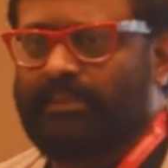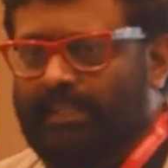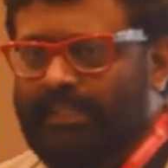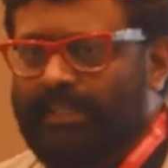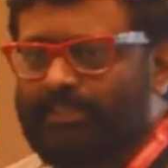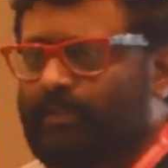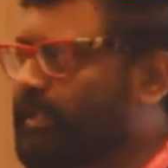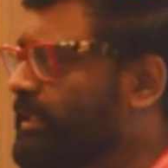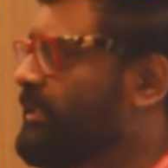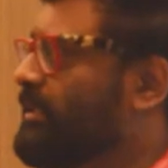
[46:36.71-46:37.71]
Delhi is
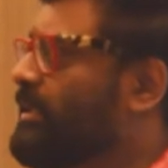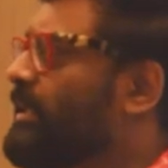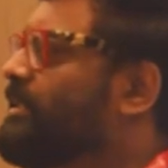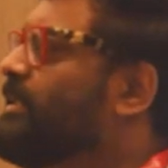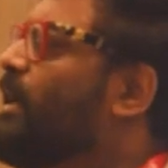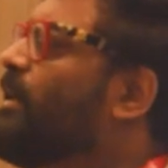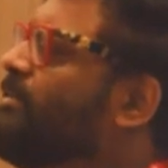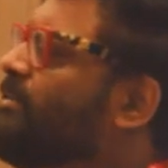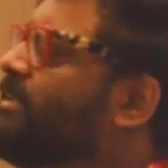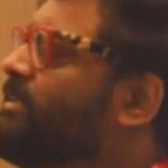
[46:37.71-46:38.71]
not India. There are
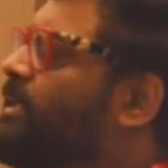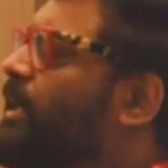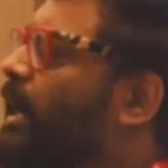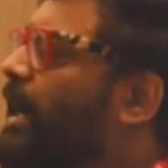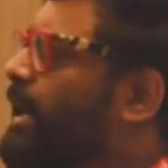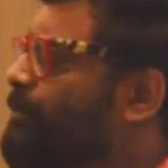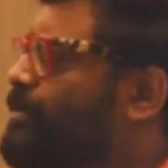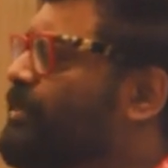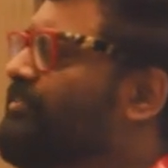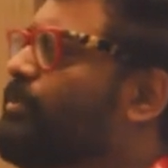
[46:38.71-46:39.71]
hundreds,
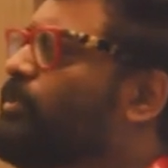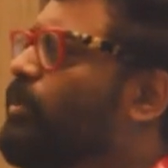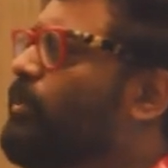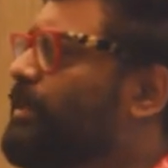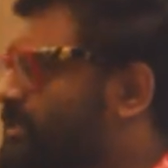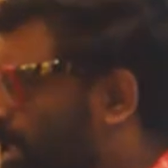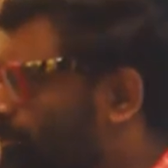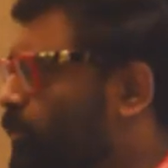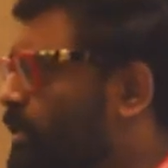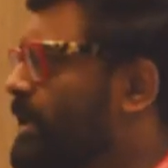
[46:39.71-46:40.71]
I'm sure if you go, because
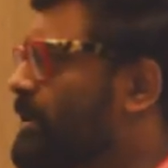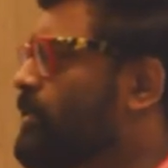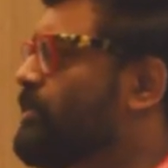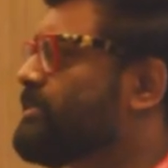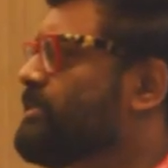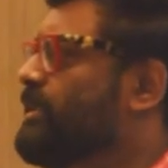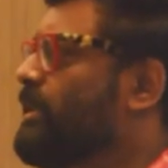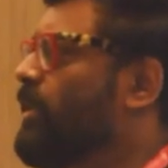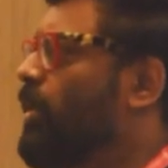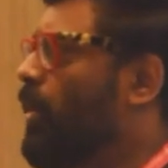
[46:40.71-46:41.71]
I work across
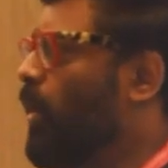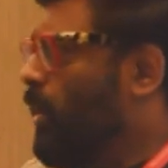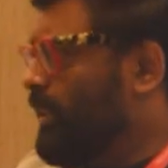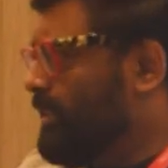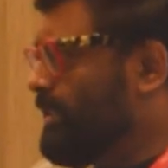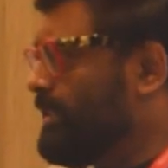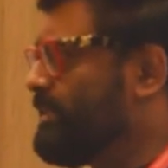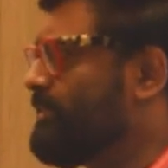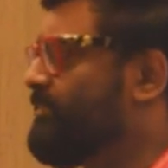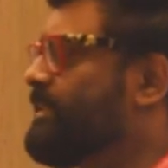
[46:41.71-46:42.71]
all
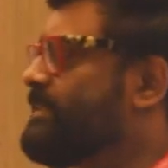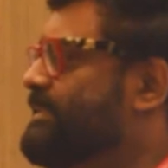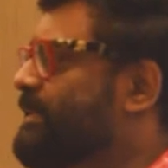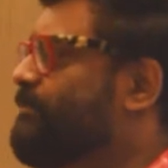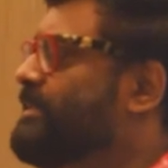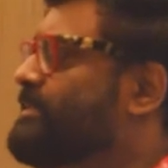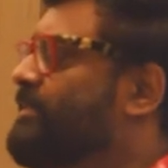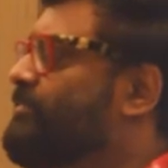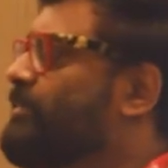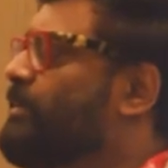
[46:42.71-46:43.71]
the different
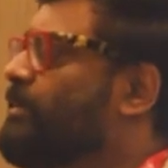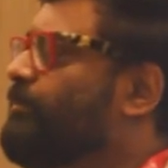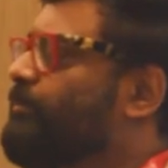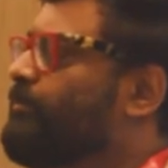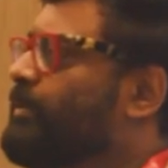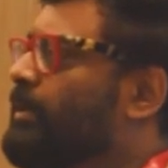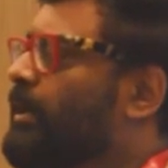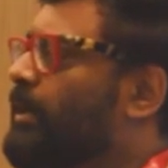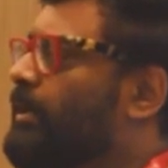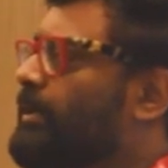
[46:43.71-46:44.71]
segments of,
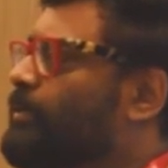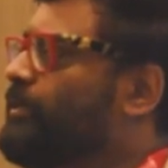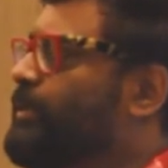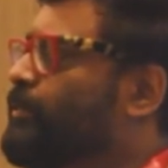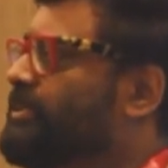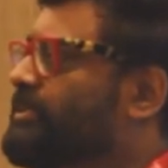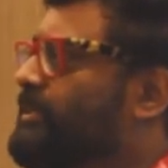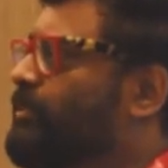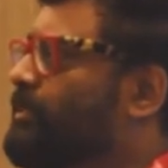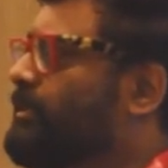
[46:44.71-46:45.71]

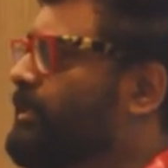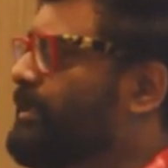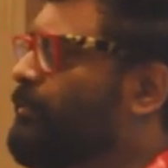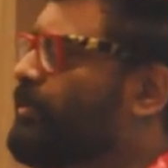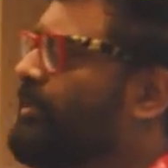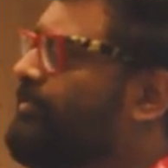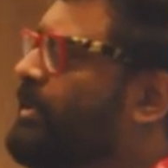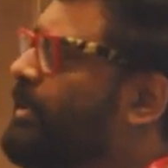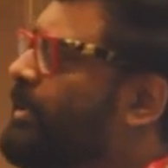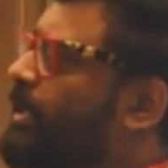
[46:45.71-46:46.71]
ecosystem or
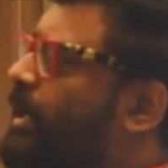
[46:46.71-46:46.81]
demographic,